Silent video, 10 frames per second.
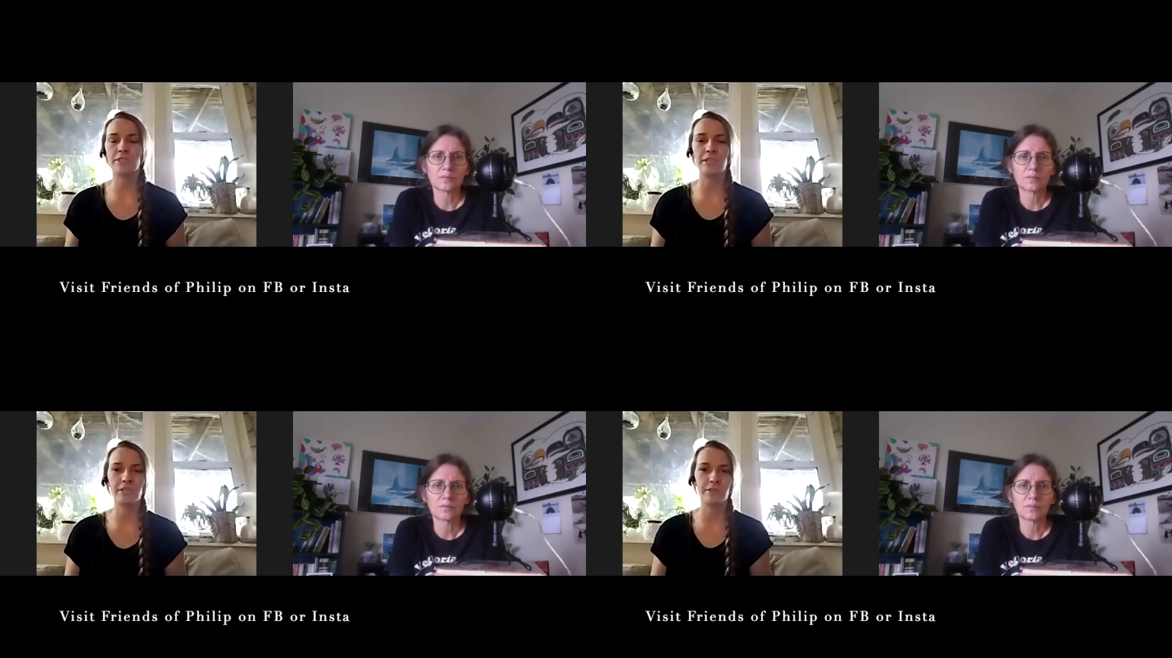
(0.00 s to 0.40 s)
Speaker 1: They
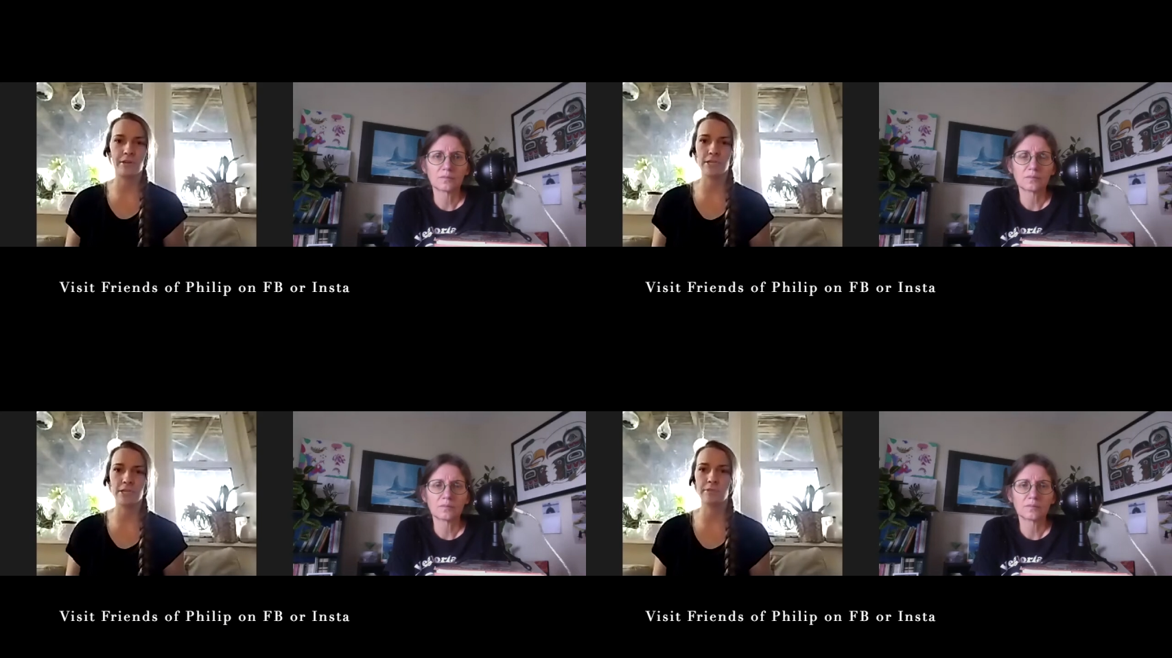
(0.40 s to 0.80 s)
interact
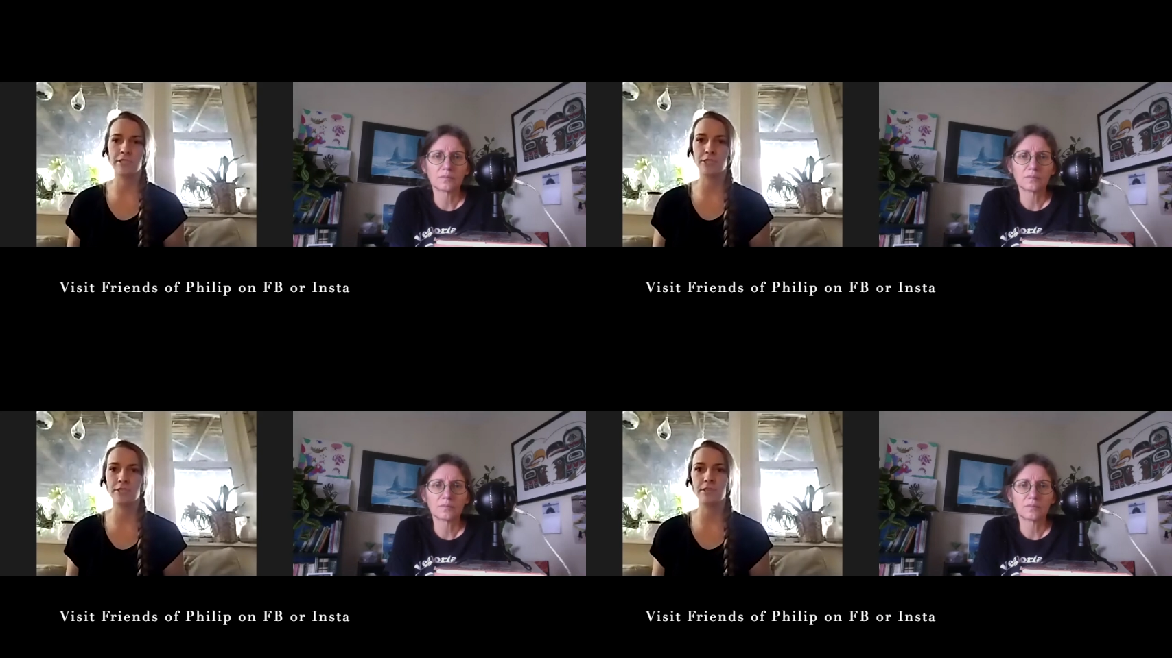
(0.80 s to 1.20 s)
with each
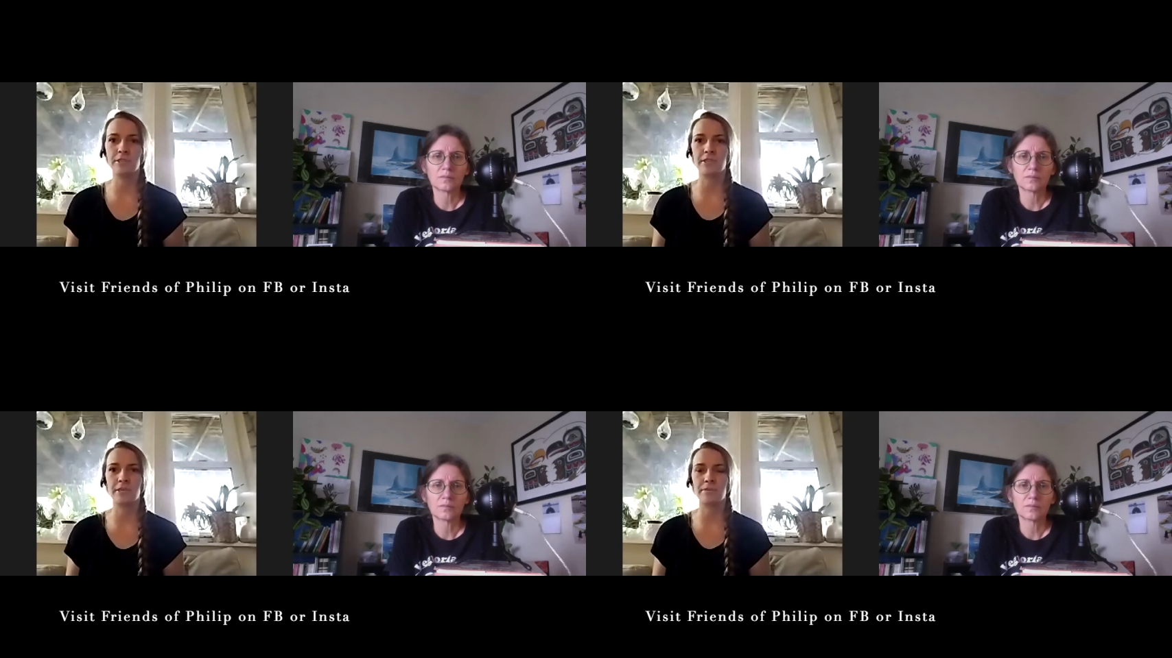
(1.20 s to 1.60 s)
other, and
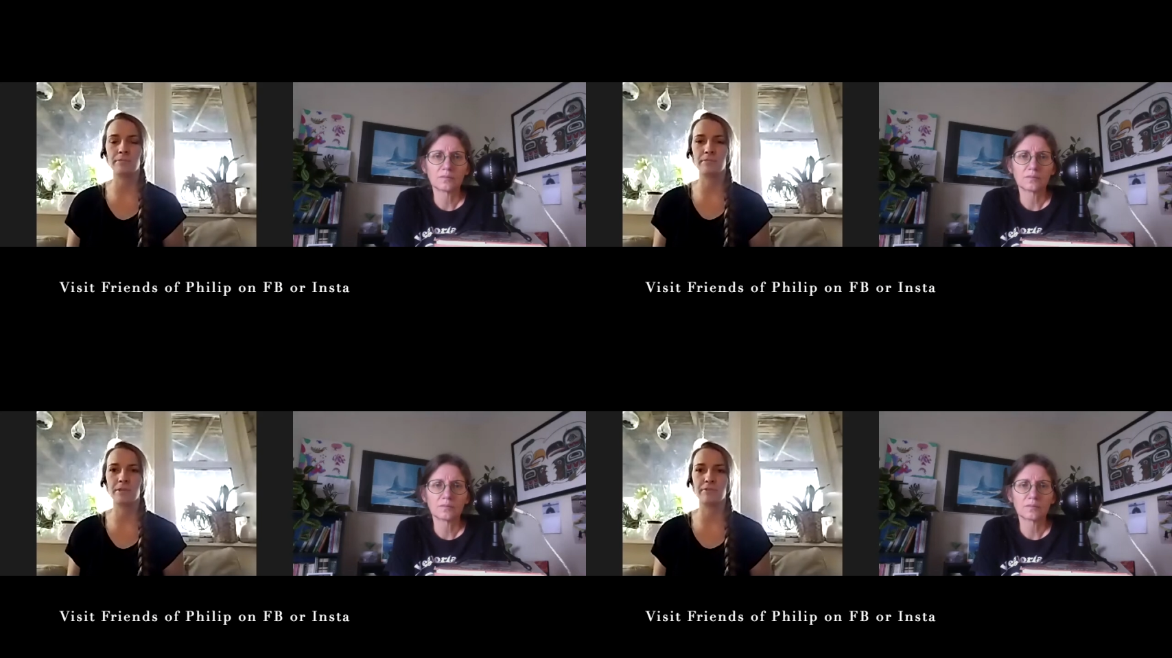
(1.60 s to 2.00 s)
they they
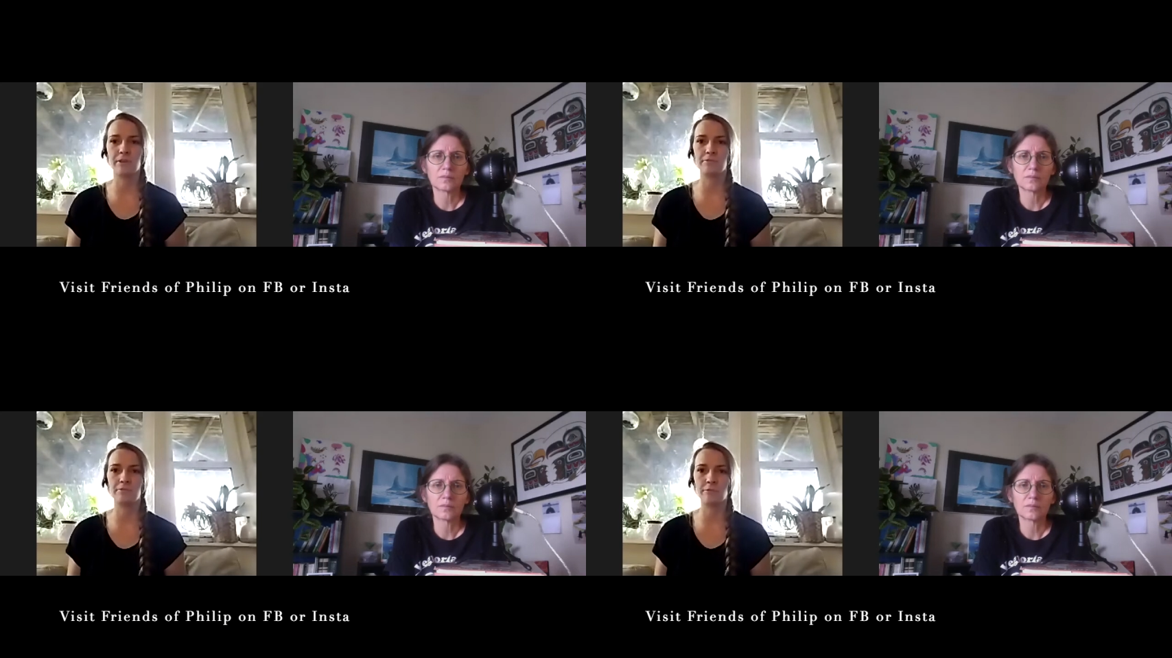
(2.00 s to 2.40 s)
find
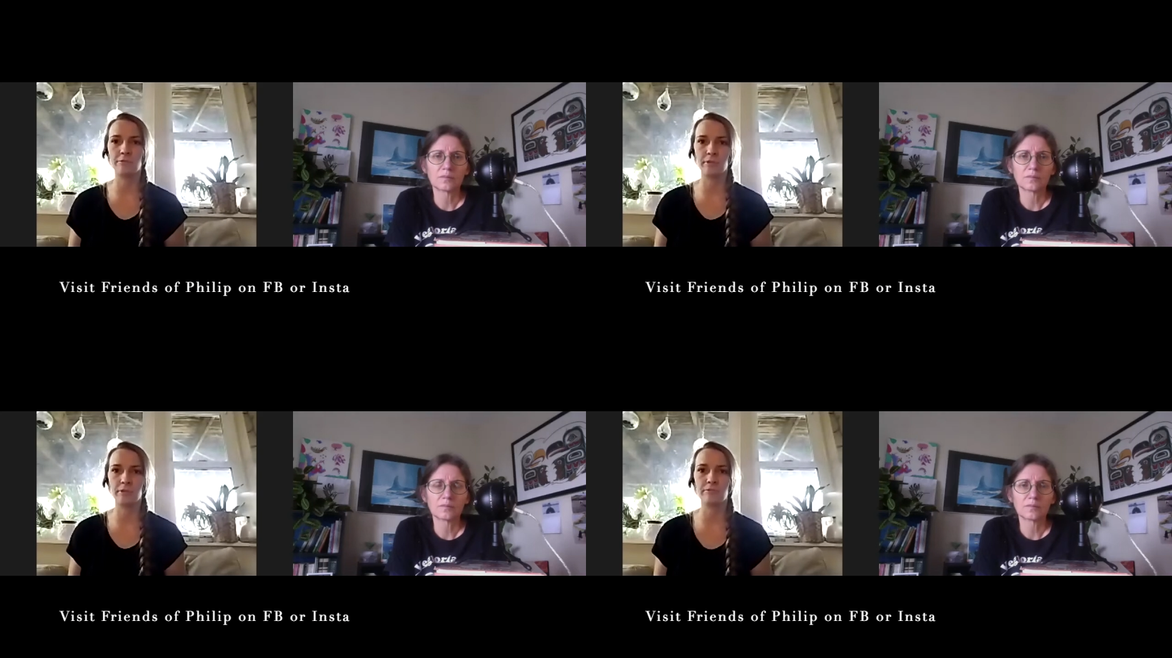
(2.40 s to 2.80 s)
fulfillment
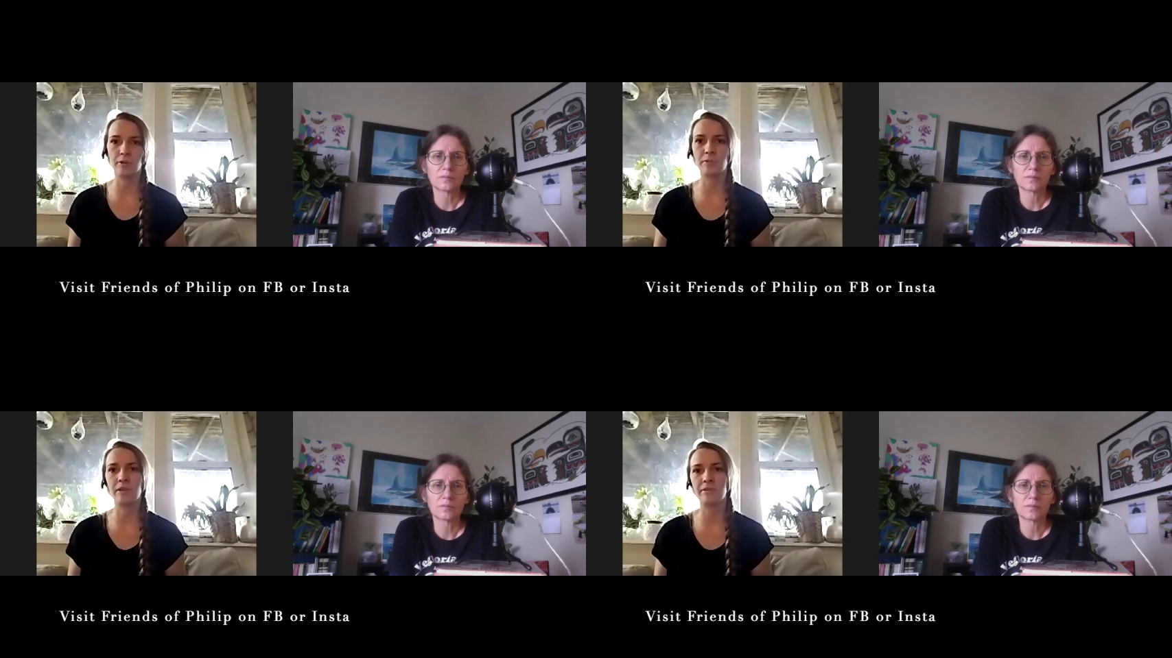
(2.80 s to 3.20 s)
from
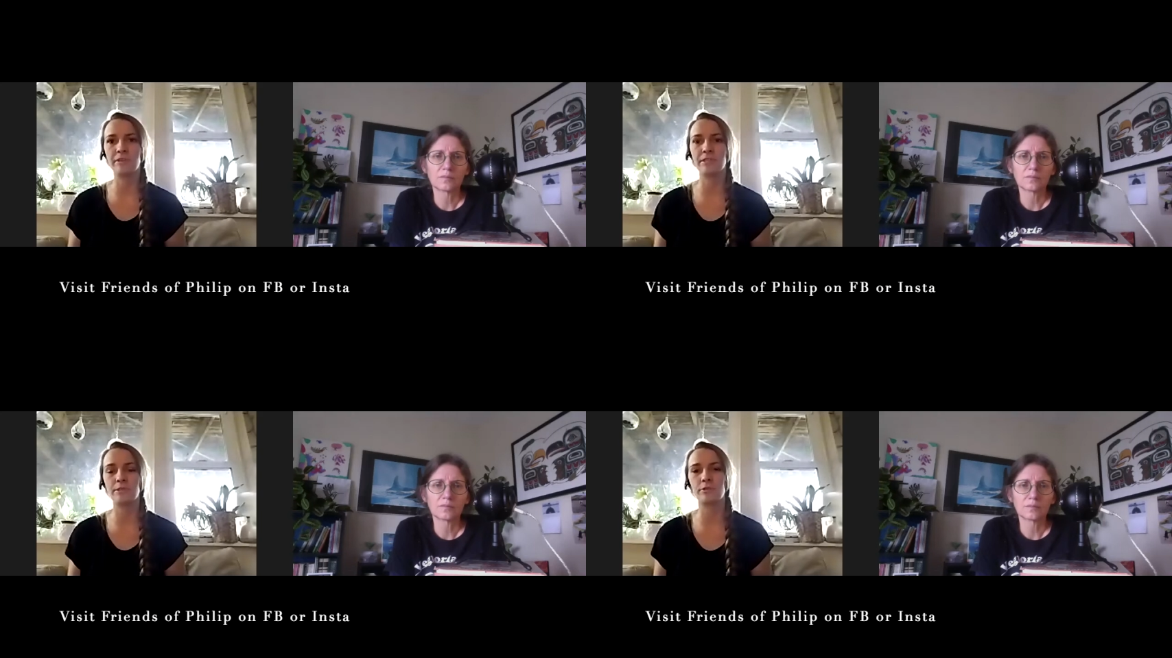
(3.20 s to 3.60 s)
having a
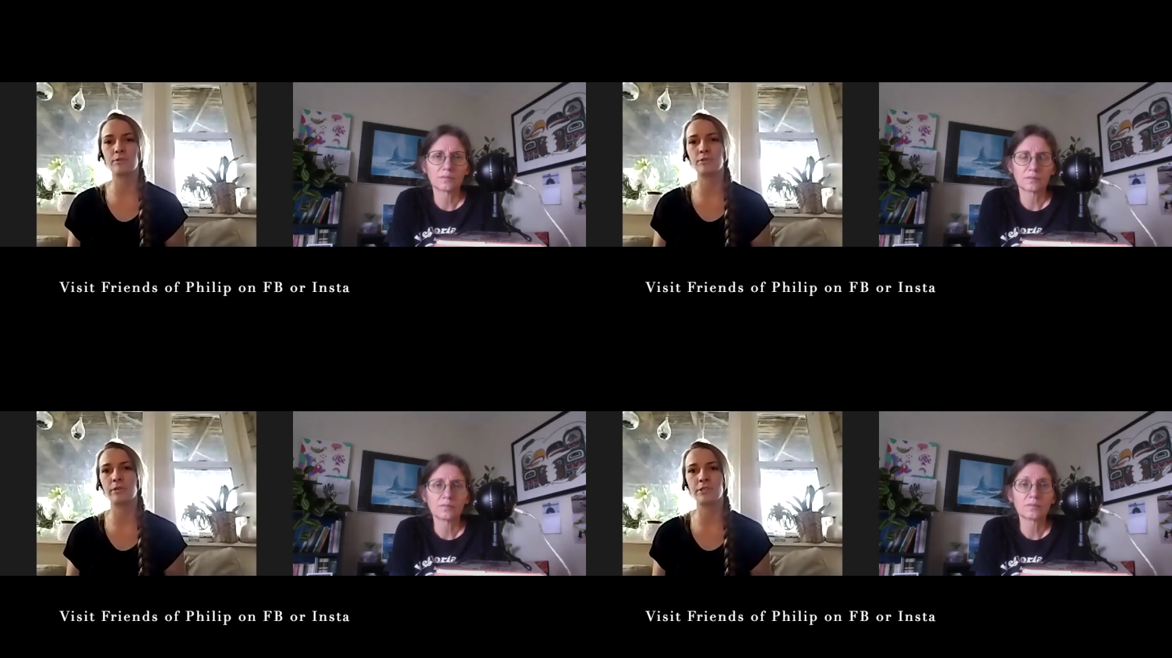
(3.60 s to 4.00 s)
social
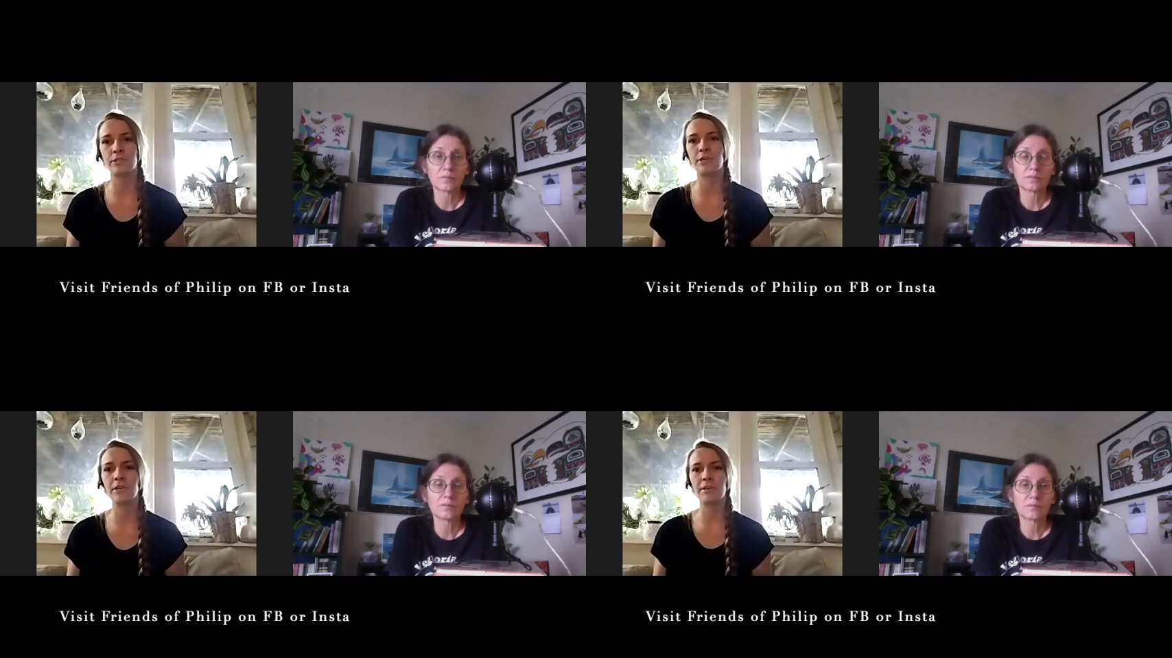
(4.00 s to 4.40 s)
structure.
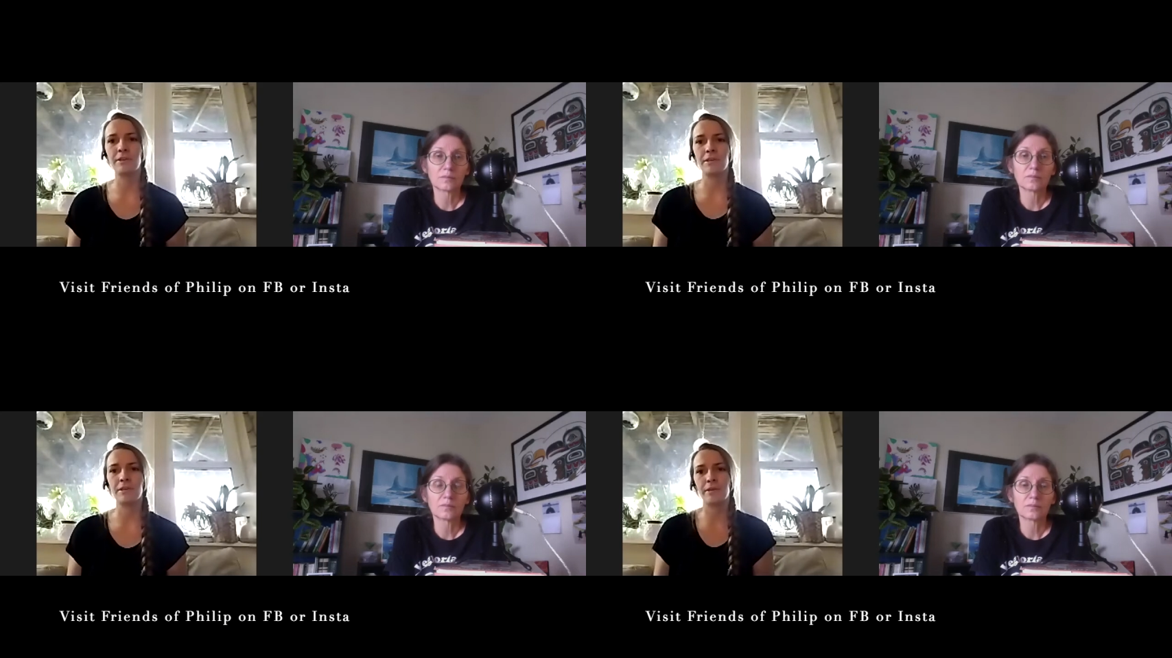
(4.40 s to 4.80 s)

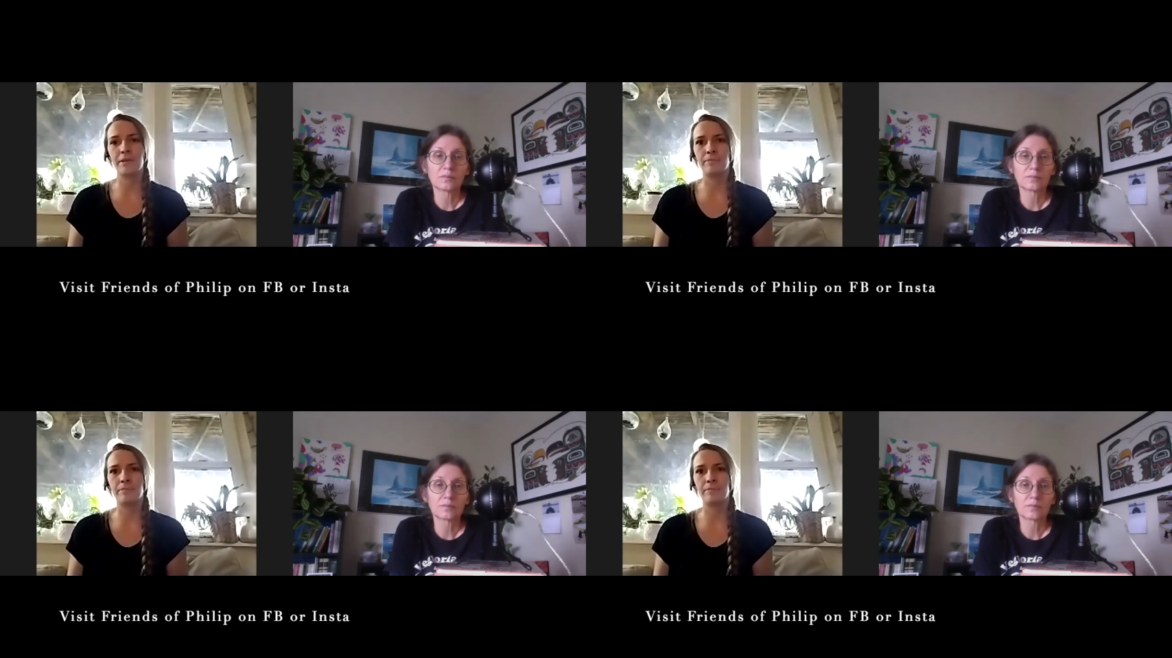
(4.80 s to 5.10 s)
Um,